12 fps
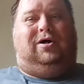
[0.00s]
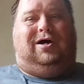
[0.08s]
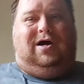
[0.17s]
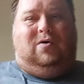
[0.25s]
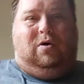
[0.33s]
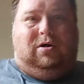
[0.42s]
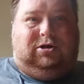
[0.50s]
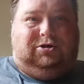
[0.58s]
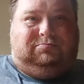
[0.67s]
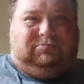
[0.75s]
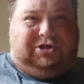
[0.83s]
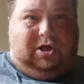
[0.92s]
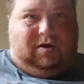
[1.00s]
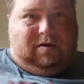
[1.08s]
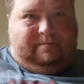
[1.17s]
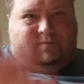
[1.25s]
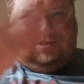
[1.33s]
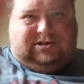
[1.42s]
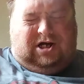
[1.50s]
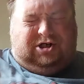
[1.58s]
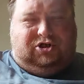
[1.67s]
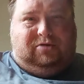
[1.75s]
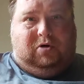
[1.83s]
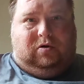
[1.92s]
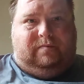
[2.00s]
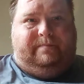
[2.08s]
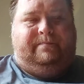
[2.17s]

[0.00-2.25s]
I want to talk to you about.